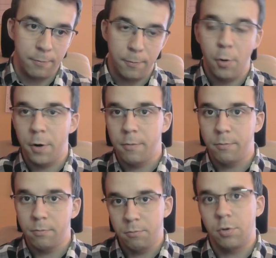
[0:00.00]
of 4.
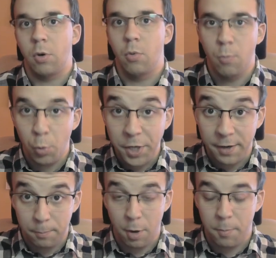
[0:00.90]
So we
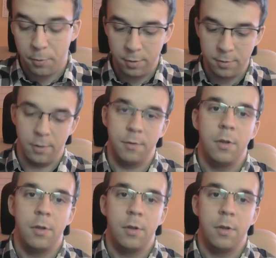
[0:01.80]
get a proper result.